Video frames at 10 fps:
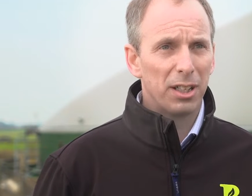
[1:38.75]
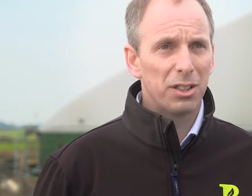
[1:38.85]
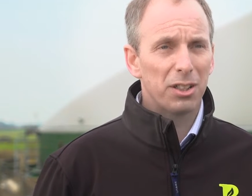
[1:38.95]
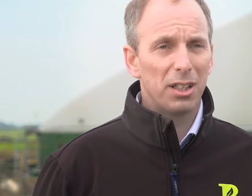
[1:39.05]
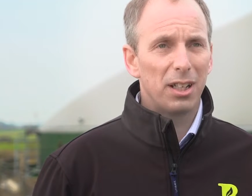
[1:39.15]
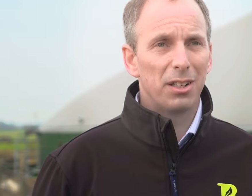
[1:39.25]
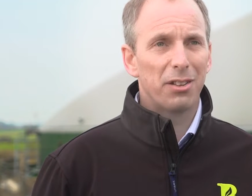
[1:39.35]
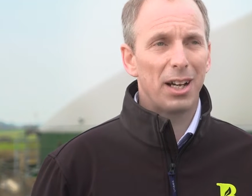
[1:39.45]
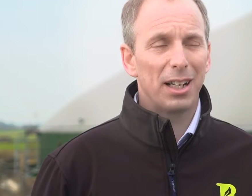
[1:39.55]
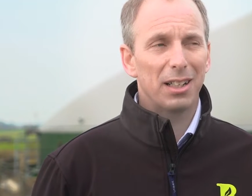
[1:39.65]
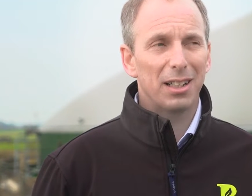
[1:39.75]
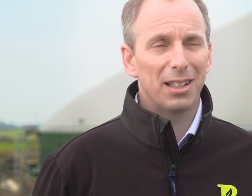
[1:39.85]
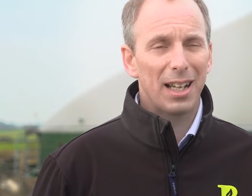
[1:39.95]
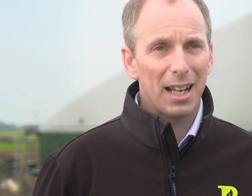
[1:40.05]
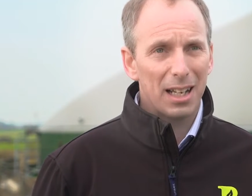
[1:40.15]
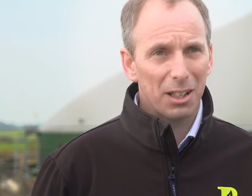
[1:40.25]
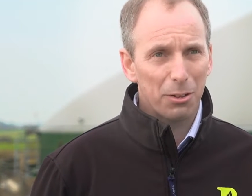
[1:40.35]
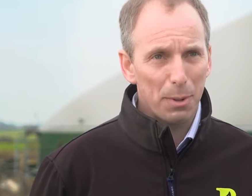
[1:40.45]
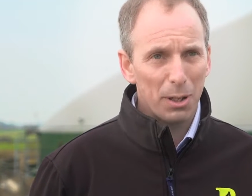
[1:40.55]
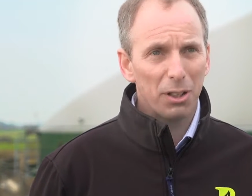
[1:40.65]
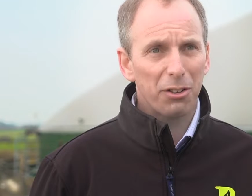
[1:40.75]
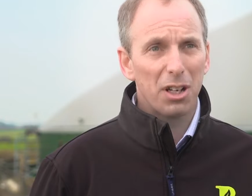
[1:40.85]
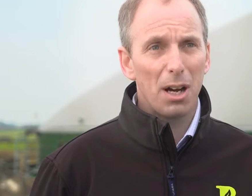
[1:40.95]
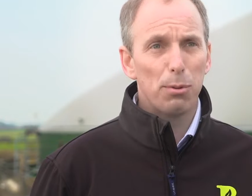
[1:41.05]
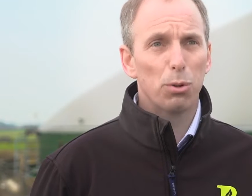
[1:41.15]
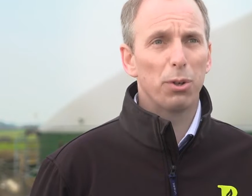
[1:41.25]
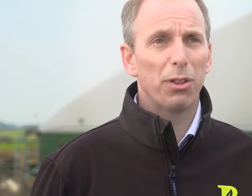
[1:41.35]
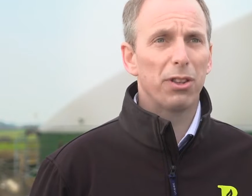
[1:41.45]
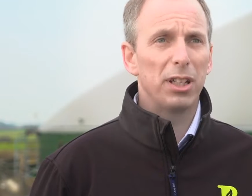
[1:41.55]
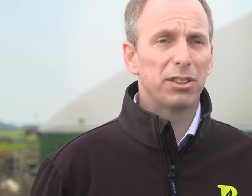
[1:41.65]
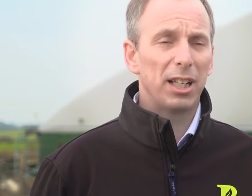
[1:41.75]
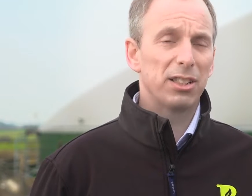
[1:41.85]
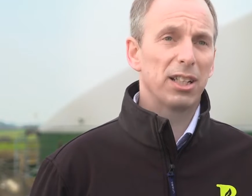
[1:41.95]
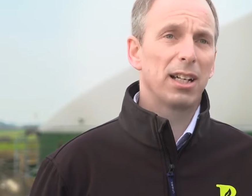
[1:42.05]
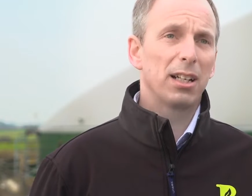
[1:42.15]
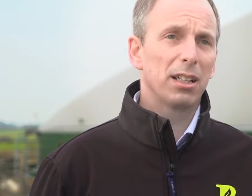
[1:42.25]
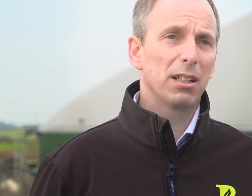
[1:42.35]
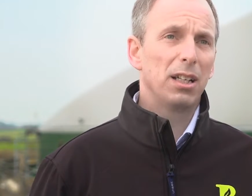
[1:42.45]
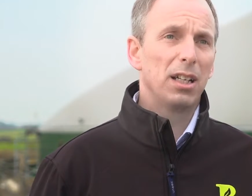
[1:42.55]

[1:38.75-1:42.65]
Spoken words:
and that experience coupled with the data handling